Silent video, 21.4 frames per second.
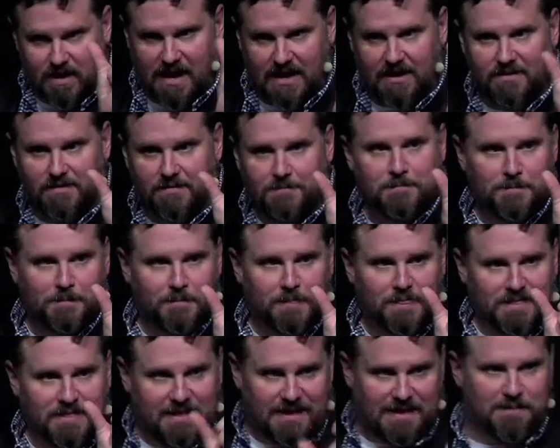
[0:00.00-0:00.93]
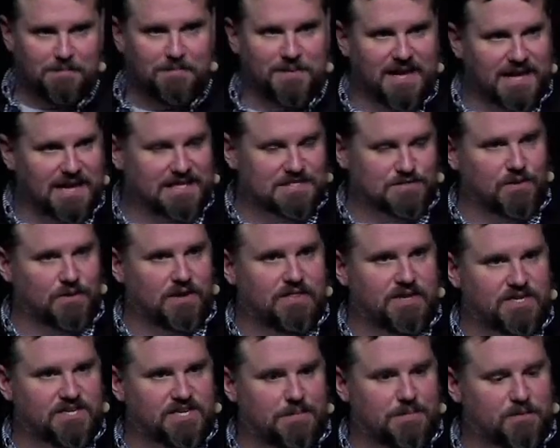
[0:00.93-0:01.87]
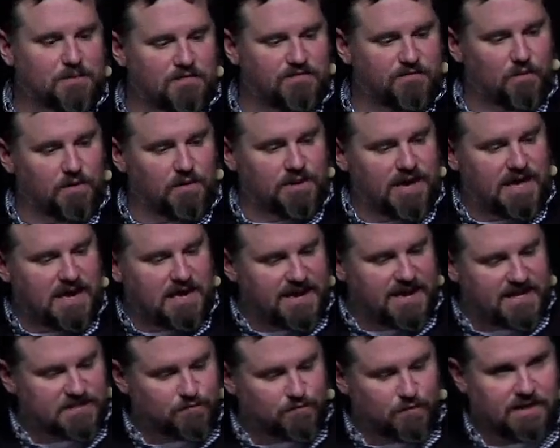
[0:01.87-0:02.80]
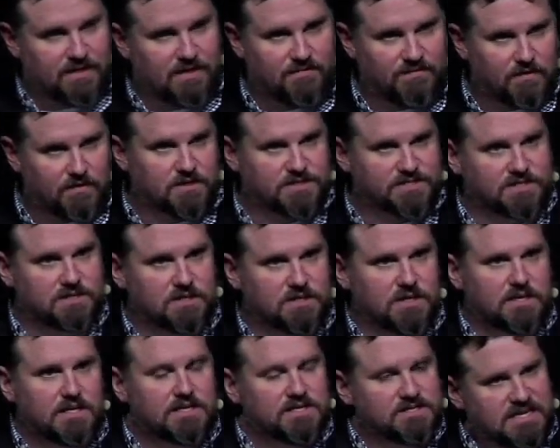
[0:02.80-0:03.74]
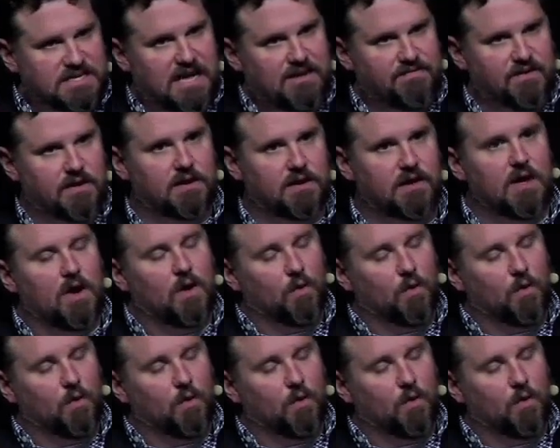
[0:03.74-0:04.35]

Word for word: right? That he begins with in chapter 14 and ends with in verse 7.